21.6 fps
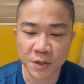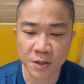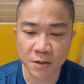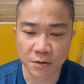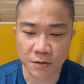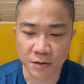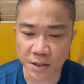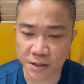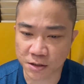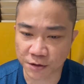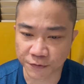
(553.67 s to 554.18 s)

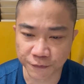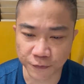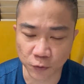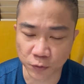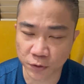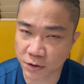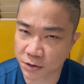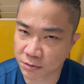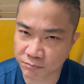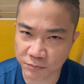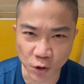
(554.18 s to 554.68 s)
These are
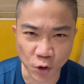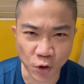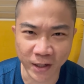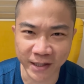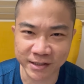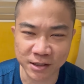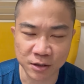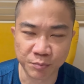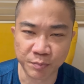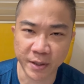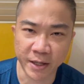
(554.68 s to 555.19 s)
folded,
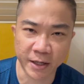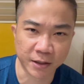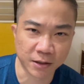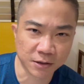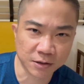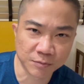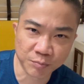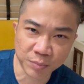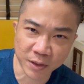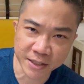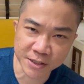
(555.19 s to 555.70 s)
collected back,
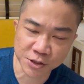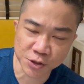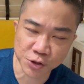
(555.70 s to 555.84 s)
placed